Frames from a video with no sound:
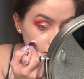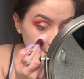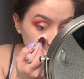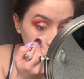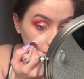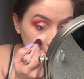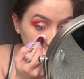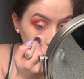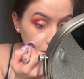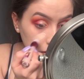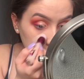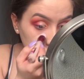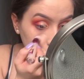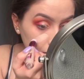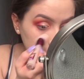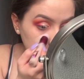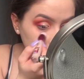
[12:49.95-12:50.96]
I'm going to put,
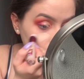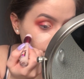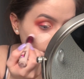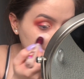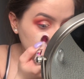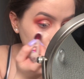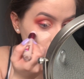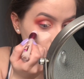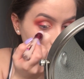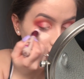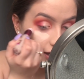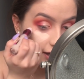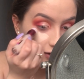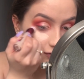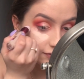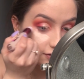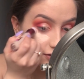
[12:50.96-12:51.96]
oh my god, that was a
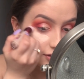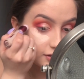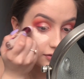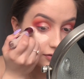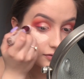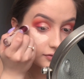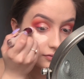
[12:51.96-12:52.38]
lot of concealer.